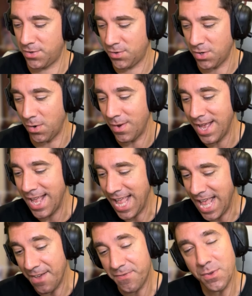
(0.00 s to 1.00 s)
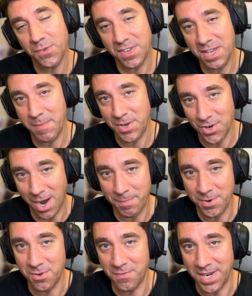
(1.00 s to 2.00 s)
So if you see me drop
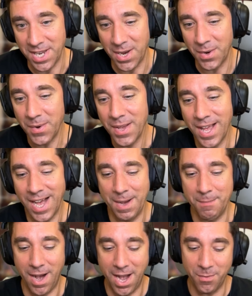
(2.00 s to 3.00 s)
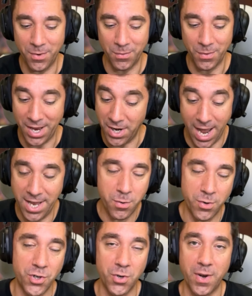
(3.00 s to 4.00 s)
a new video, um, I would and and
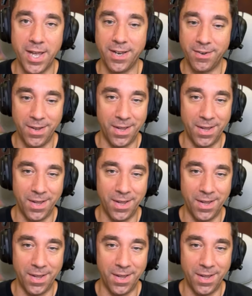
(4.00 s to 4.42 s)
you enjoy it.